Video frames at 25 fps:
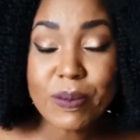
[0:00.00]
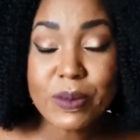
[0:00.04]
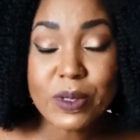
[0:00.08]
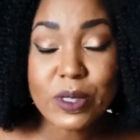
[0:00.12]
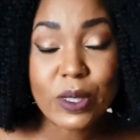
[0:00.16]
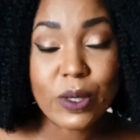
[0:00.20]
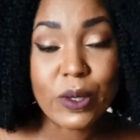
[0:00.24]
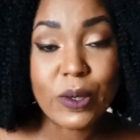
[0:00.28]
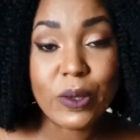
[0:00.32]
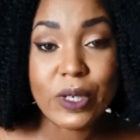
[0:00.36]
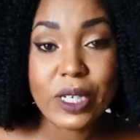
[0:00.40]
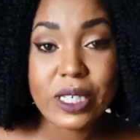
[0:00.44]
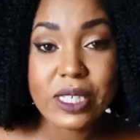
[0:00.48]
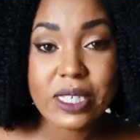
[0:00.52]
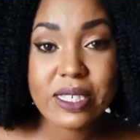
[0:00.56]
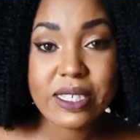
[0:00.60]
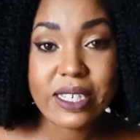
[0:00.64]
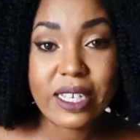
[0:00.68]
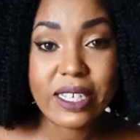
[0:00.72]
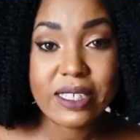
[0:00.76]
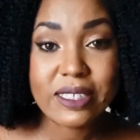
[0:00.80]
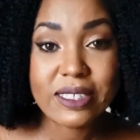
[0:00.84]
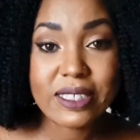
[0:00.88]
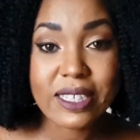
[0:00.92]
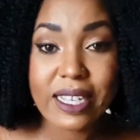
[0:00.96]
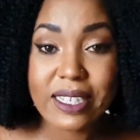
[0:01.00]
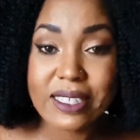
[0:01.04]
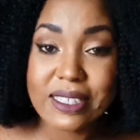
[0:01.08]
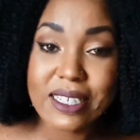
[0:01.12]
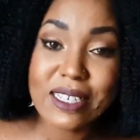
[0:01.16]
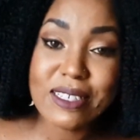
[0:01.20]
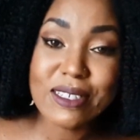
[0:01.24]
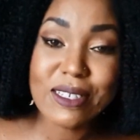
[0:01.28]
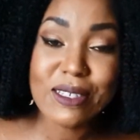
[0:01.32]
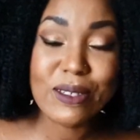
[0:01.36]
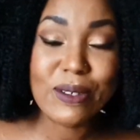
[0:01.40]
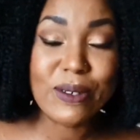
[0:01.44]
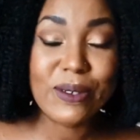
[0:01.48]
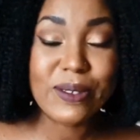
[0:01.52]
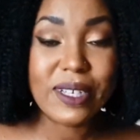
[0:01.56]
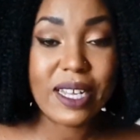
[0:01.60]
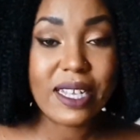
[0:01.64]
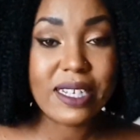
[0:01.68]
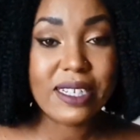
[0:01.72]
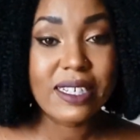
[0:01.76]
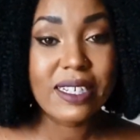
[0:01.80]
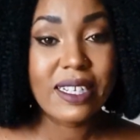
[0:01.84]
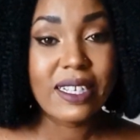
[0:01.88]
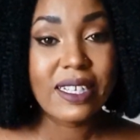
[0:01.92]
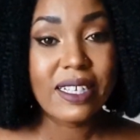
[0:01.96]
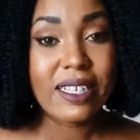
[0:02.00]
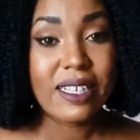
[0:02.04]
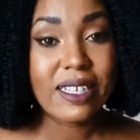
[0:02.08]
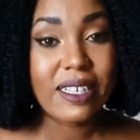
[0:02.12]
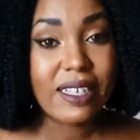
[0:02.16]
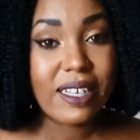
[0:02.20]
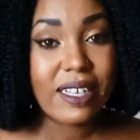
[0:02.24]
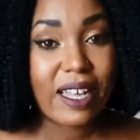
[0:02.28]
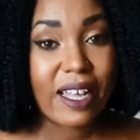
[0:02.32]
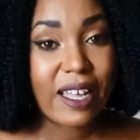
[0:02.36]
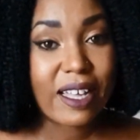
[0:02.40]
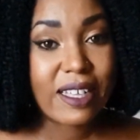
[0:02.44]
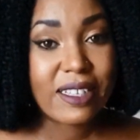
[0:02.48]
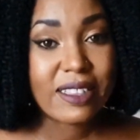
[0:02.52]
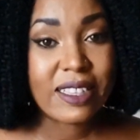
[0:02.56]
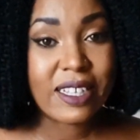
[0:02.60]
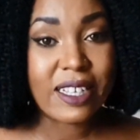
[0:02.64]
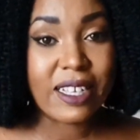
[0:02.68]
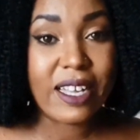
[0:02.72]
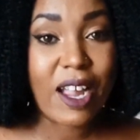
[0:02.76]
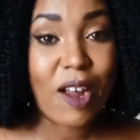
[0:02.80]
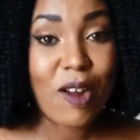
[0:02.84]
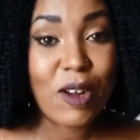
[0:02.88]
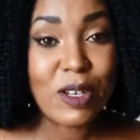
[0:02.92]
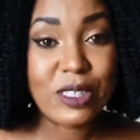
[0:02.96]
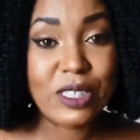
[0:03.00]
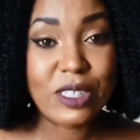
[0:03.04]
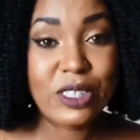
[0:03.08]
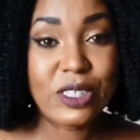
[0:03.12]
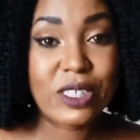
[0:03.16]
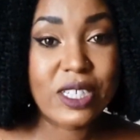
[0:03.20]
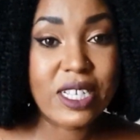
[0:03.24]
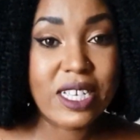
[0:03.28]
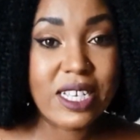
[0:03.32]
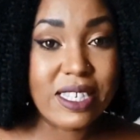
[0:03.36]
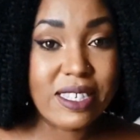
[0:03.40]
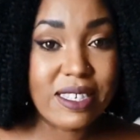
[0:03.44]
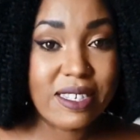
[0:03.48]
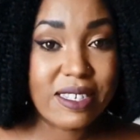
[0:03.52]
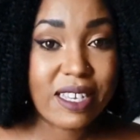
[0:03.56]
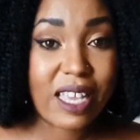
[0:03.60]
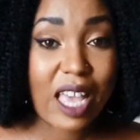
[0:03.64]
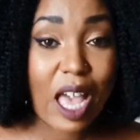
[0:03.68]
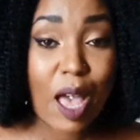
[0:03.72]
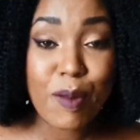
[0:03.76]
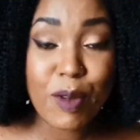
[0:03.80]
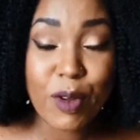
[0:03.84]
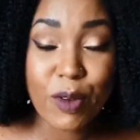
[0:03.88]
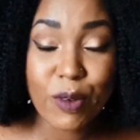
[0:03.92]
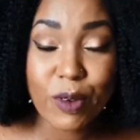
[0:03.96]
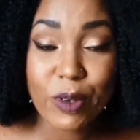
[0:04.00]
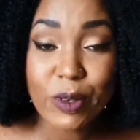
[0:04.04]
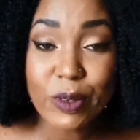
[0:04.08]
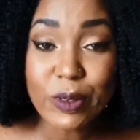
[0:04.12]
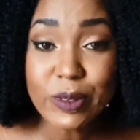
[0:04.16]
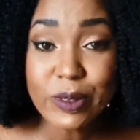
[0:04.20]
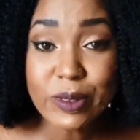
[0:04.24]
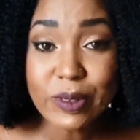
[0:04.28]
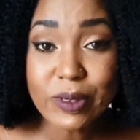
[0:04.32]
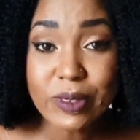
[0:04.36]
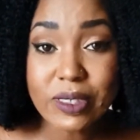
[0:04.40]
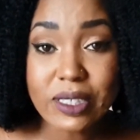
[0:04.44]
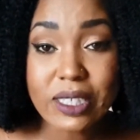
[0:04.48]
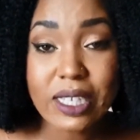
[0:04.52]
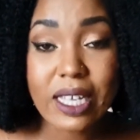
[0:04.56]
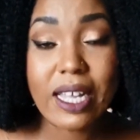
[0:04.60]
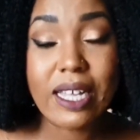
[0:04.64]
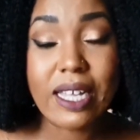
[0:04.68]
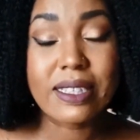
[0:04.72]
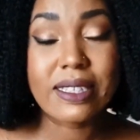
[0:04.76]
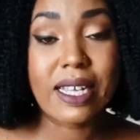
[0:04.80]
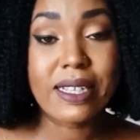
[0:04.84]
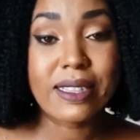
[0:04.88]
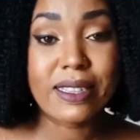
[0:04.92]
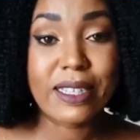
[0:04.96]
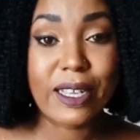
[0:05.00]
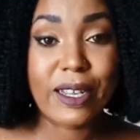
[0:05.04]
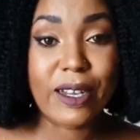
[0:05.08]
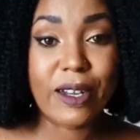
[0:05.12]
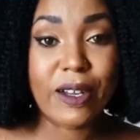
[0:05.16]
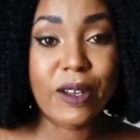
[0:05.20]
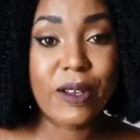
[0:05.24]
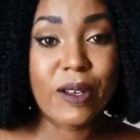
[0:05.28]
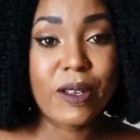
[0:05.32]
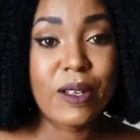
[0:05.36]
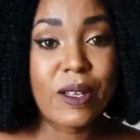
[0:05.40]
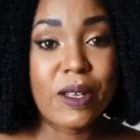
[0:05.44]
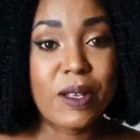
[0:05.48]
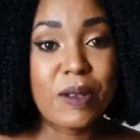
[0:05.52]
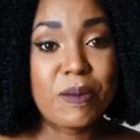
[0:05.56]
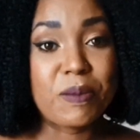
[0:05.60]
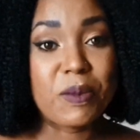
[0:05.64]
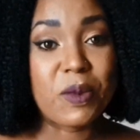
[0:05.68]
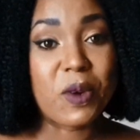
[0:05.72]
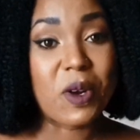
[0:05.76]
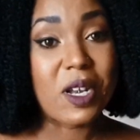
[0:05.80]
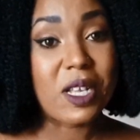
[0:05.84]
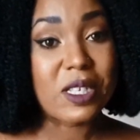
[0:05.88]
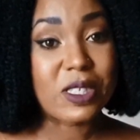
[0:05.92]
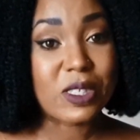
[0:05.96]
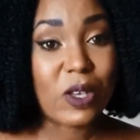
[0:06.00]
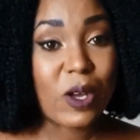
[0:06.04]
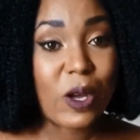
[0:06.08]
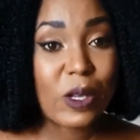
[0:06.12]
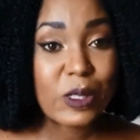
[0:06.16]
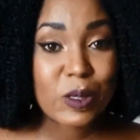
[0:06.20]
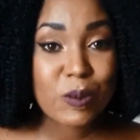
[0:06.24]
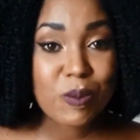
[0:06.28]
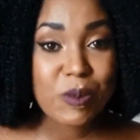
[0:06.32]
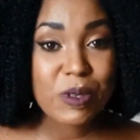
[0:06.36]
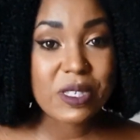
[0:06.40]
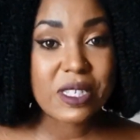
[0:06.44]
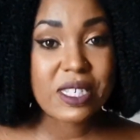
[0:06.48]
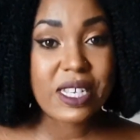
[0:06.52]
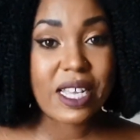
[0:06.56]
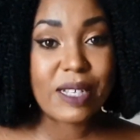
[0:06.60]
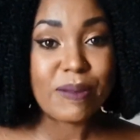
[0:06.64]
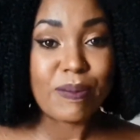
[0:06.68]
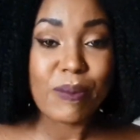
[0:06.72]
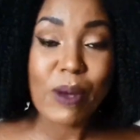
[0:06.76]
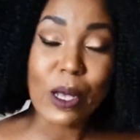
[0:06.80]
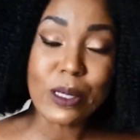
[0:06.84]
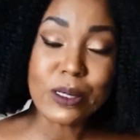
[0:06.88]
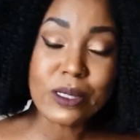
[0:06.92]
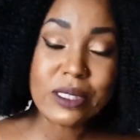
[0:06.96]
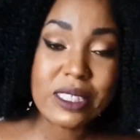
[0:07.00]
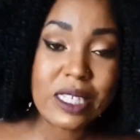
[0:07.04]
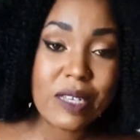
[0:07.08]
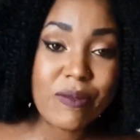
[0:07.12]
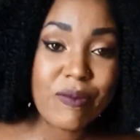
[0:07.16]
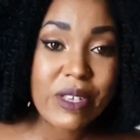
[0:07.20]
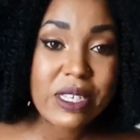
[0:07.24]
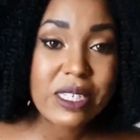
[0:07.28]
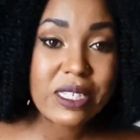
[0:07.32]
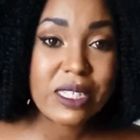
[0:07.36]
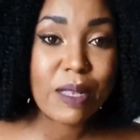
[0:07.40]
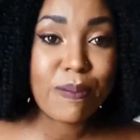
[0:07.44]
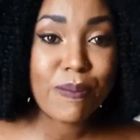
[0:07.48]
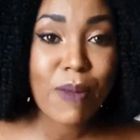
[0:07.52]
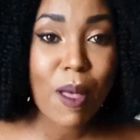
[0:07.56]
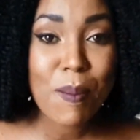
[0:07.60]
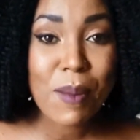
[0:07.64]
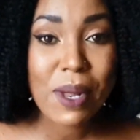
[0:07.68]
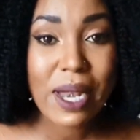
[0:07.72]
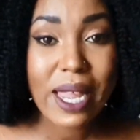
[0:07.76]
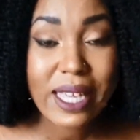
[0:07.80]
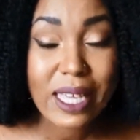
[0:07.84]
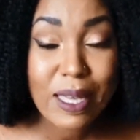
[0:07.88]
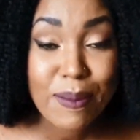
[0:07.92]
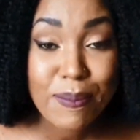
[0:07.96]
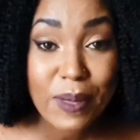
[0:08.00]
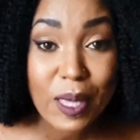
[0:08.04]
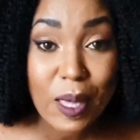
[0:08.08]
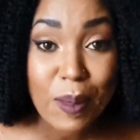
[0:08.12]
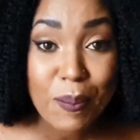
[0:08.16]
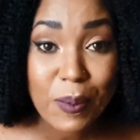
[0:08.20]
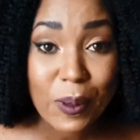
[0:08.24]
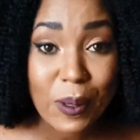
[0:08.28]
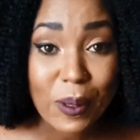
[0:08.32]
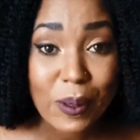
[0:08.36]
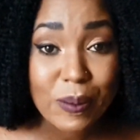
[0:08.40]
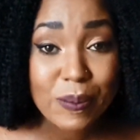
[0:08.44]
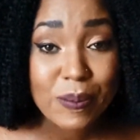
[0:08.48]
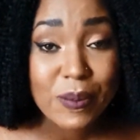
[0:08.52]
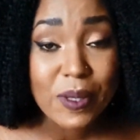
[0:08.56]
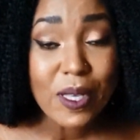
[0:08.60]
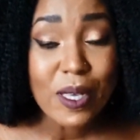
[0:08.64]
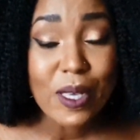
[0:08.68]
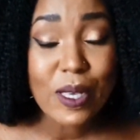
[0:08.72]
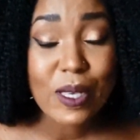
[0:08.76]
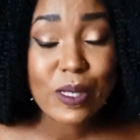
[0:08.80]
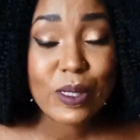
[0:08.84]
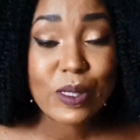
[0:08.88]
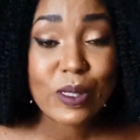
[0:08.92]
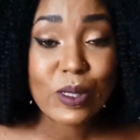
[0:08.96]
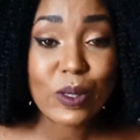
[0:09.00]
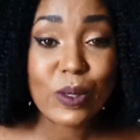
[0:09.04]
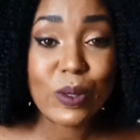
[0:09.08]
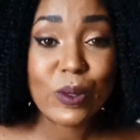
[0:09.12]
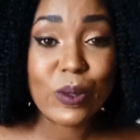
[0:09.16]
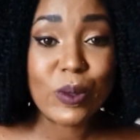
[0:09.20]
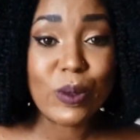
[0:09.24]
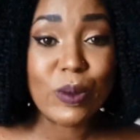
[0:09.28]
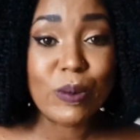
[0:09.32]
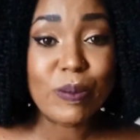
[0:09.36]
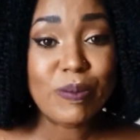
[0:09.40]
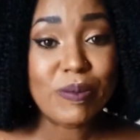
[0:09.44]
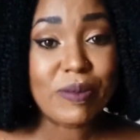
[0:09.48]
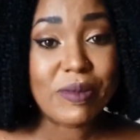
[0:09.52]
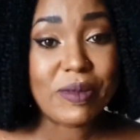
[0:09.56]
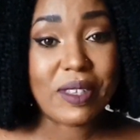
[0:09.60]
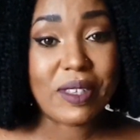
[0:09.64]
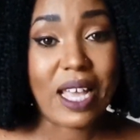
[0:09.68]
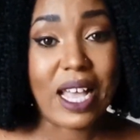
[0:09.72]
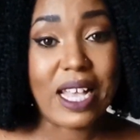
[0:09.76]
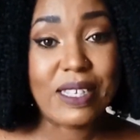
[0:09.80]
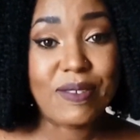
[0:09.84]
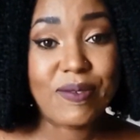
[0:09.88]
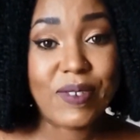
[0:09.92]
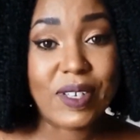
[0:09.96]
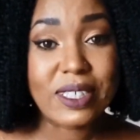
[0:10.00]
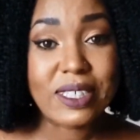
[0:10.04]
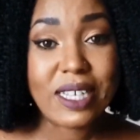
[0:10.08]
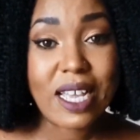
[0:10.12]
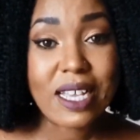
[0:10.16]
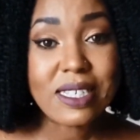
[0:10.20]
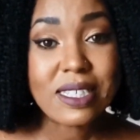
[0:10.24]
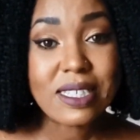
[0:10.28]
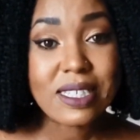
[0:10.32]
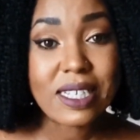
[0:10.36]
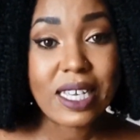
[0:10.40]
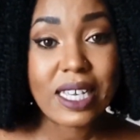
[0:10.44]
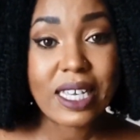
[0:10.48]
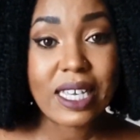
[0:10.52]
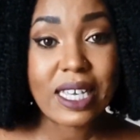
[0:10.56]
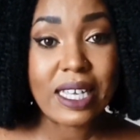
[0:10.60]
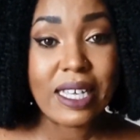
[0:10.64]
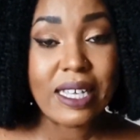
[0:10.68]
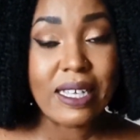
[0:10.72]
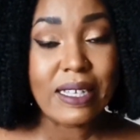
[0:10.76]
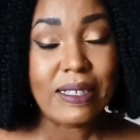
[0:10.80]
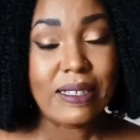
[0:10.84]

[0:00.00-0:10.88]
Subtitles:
So it's exciting to know that the heritage is Cameroon and that they're more or less 100% positive it's the Bamileke people. So that's fantastic.